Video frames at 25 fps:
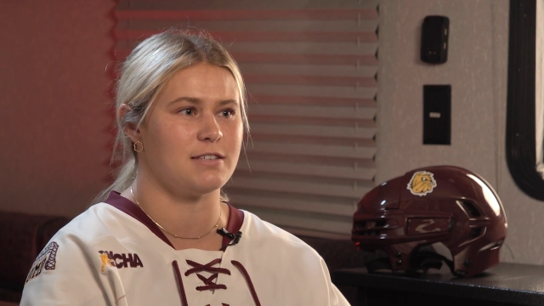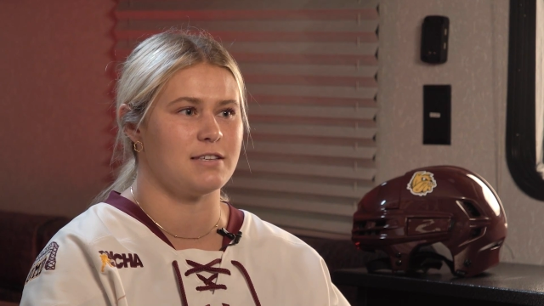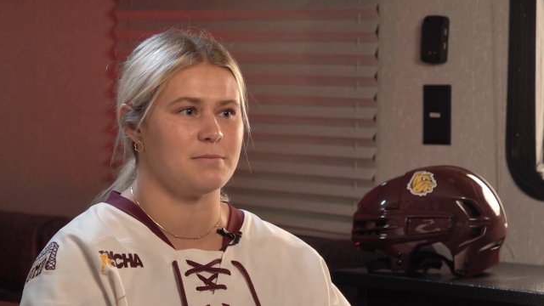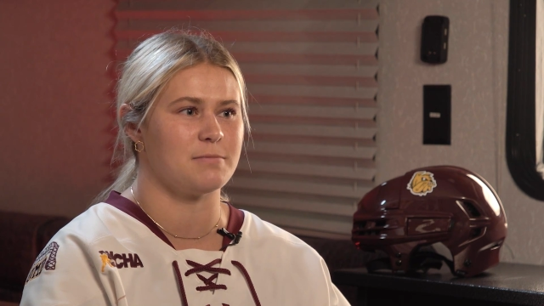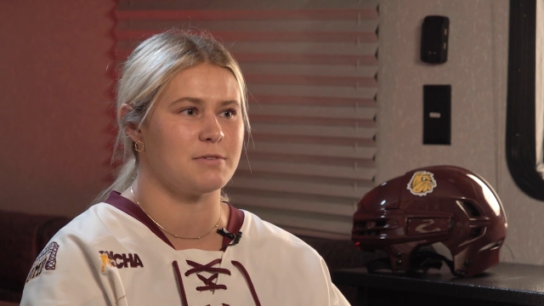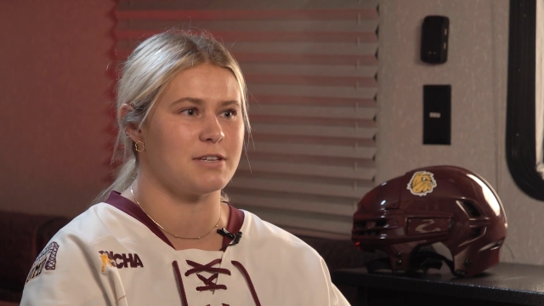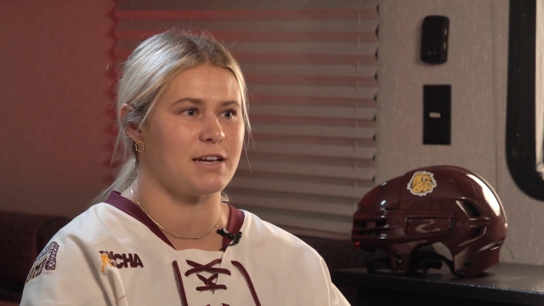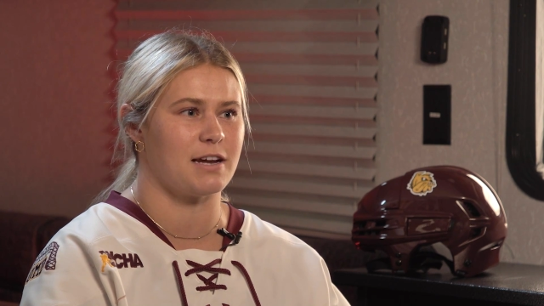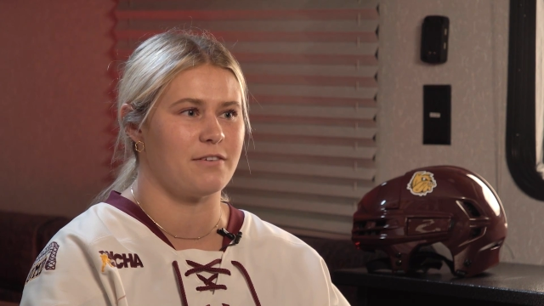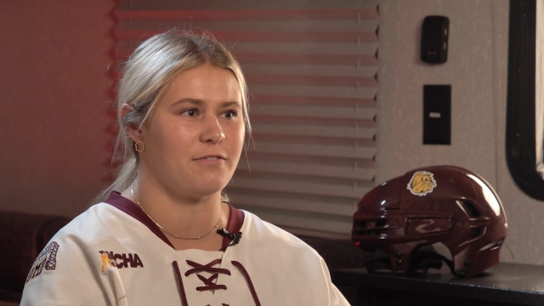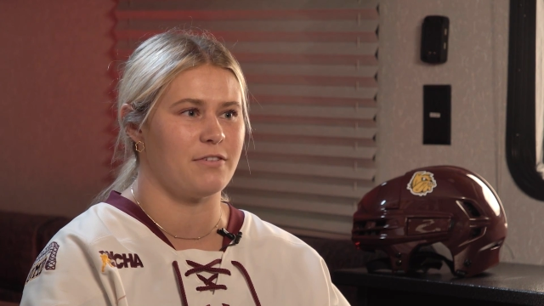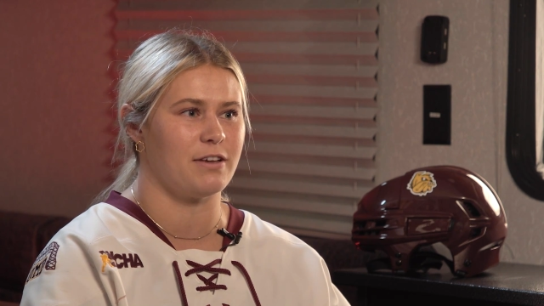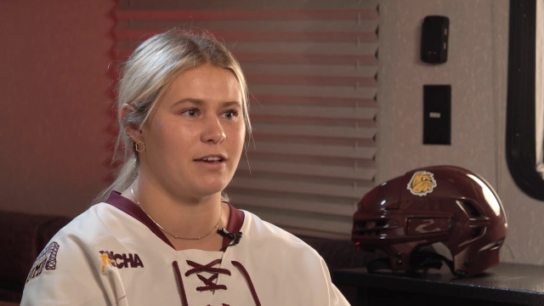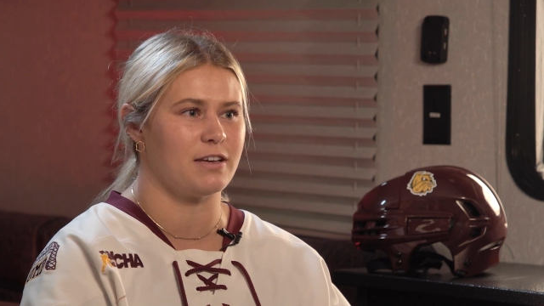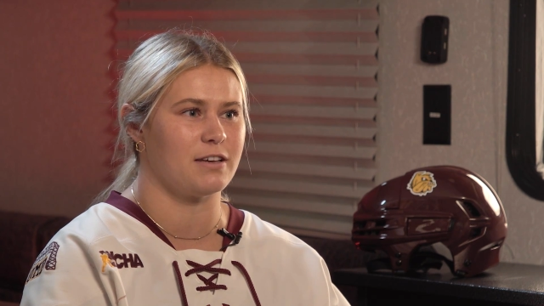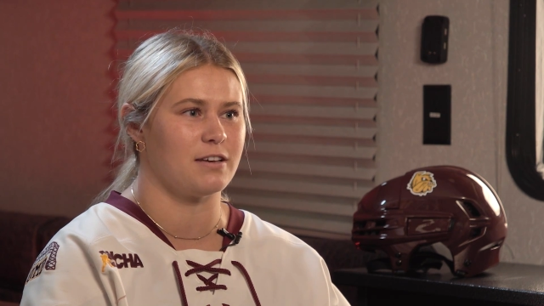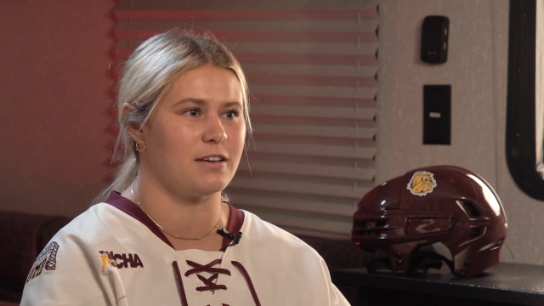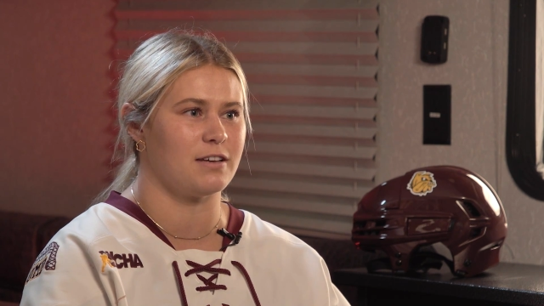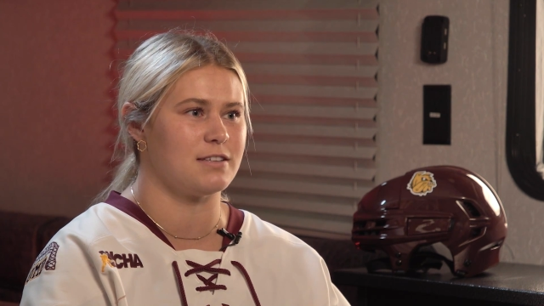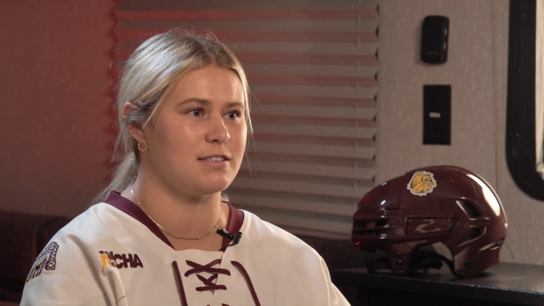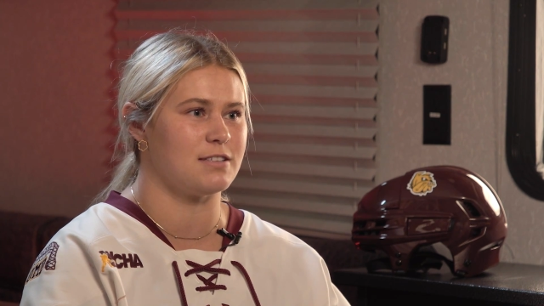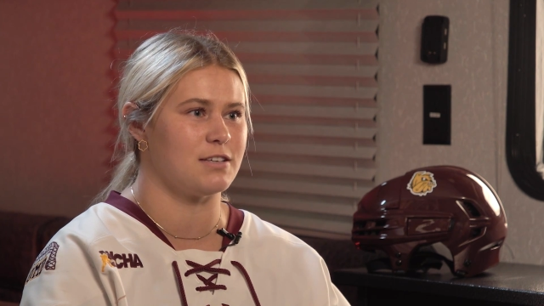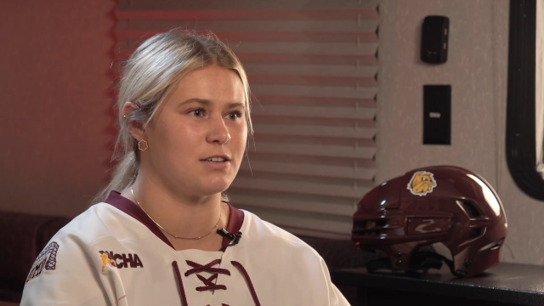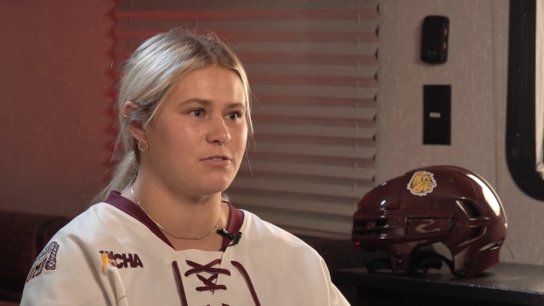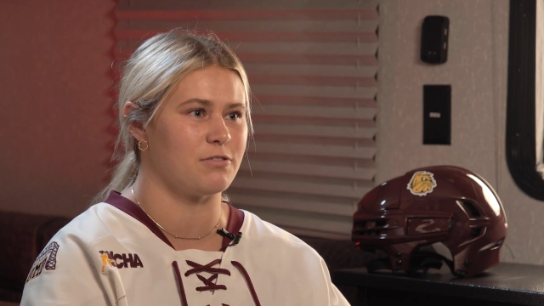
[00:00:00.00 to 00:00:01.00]
seems kind of like
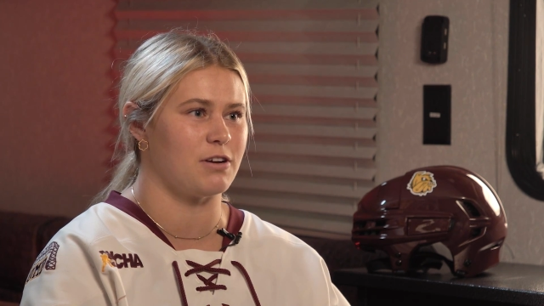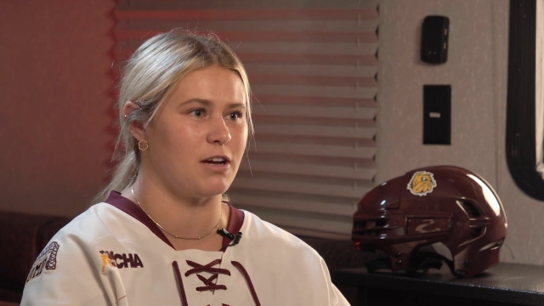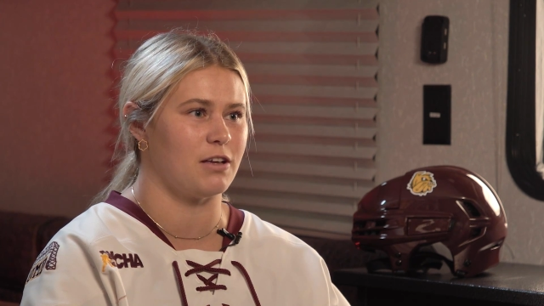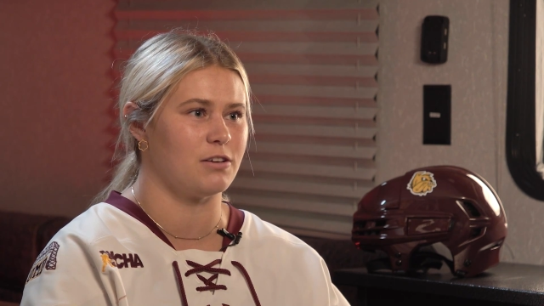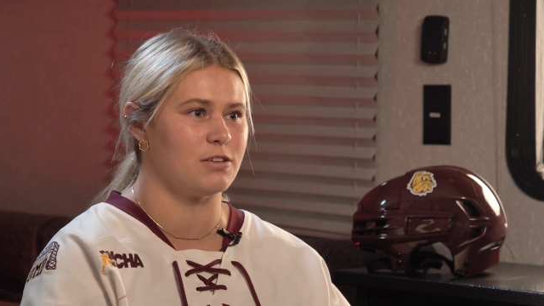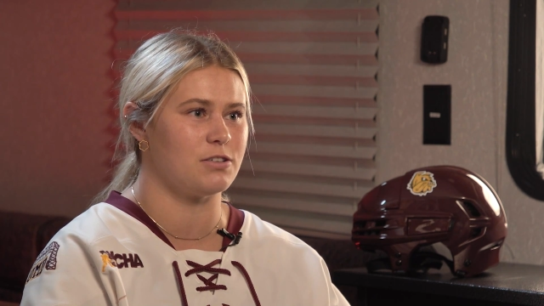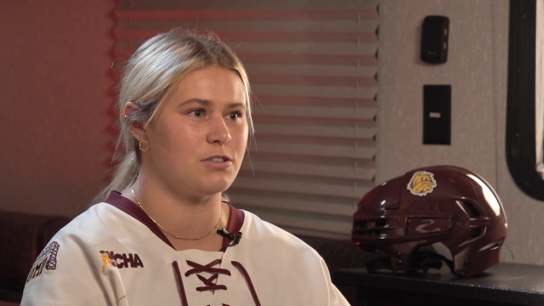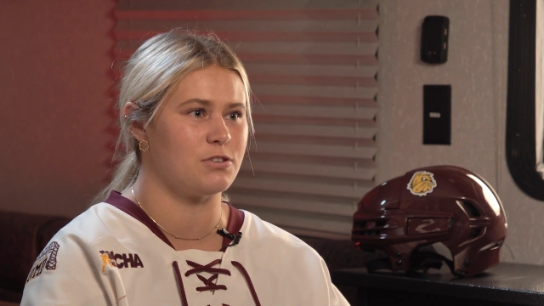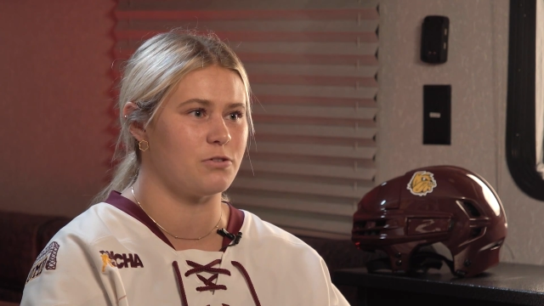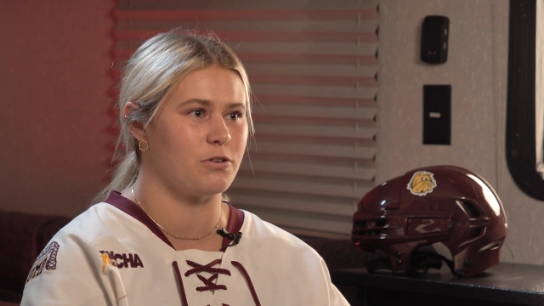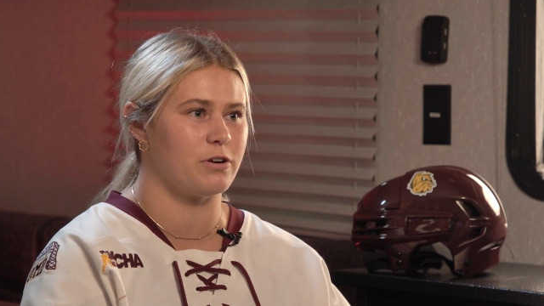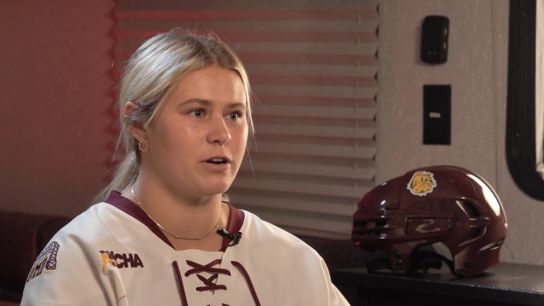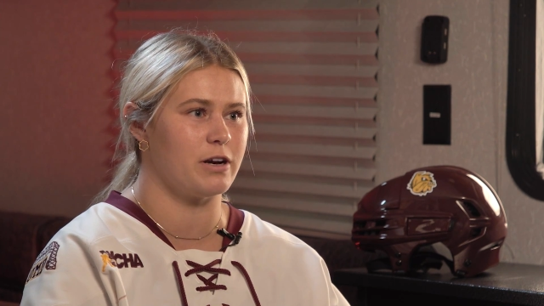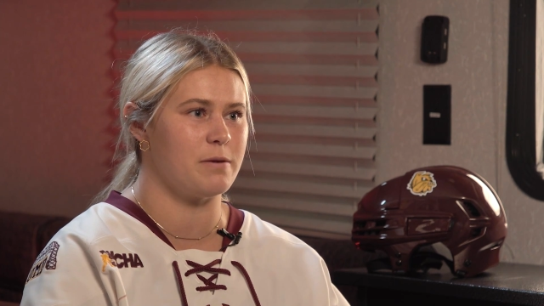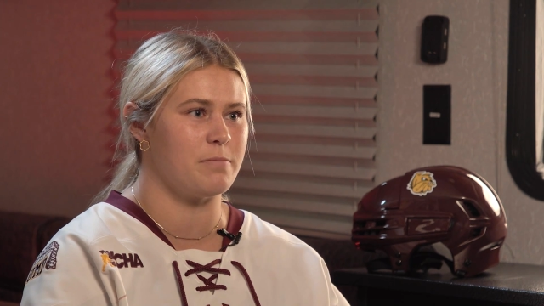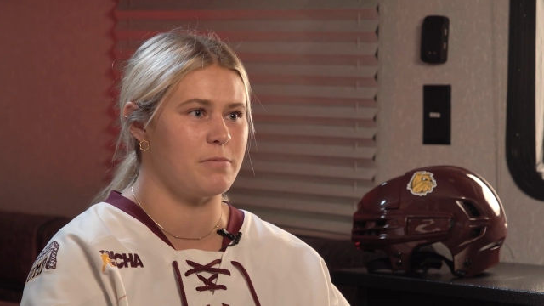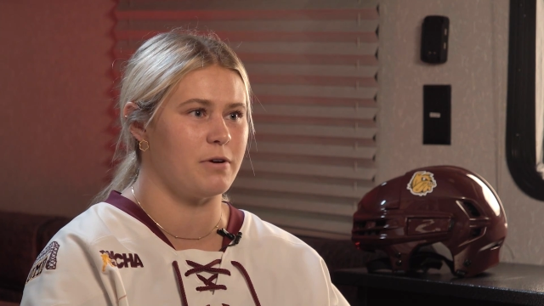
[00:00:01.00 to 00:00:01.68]
a Cinderella story,